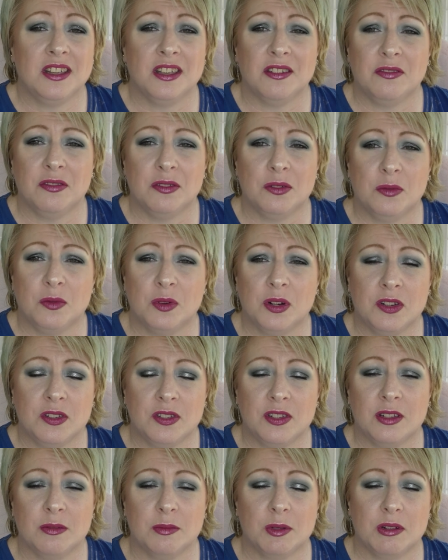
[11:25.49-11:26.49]
If you want to
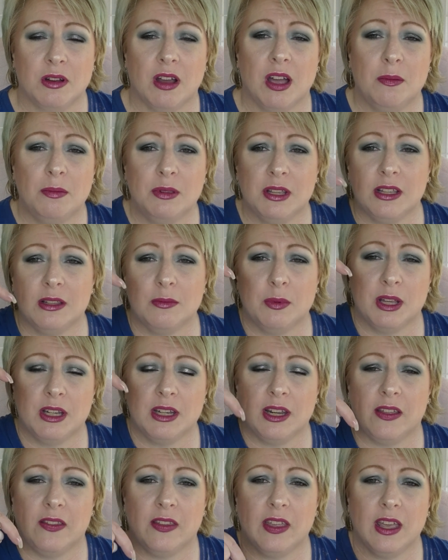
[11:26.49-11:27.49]
subscribe, click the button
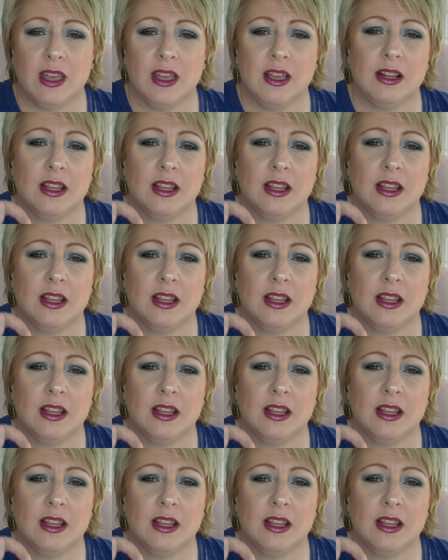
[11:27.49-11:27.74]
down there.